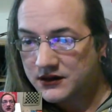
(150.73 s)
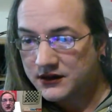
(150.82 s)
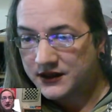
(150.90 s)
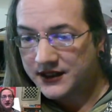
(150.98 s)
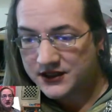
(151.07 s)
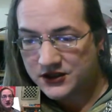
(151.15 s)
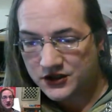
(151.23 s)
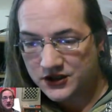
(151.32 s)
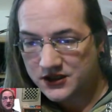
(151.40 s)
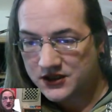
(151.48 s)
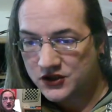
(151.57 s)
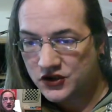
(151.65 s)
Let's
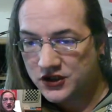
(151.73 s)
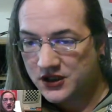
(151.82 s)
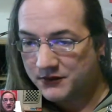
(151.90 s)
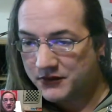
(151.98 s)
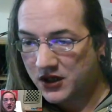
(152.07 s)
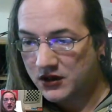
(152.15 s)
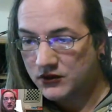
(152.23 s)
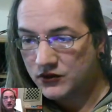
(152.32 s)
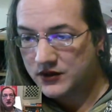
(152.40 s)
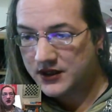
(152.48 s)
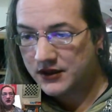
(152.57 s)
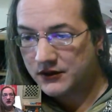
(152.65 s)
just jump
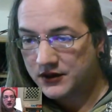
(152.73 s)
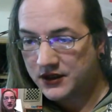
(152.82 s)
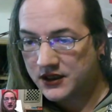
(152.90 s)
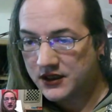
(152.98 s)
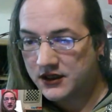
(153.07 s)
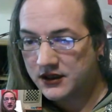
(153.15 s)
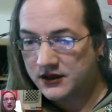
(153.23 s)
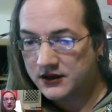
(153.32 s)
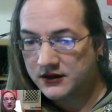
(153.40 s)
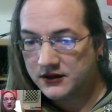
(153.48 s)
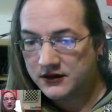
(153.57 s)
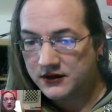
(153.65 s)
around
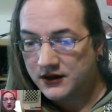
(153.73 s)
here.